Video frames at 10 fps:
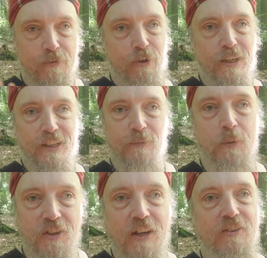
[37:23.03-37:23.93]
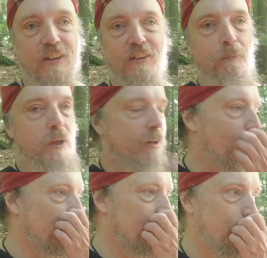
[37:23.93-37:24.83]
really admit I did,
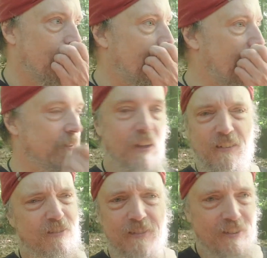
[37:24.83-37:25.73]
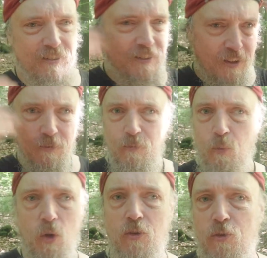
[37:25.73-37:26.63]
because well, that
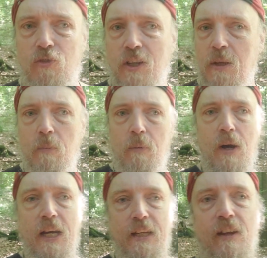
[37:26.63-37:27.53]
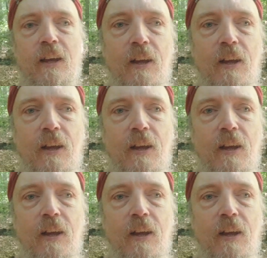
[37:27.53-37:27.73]
didn't want to stick in my mind,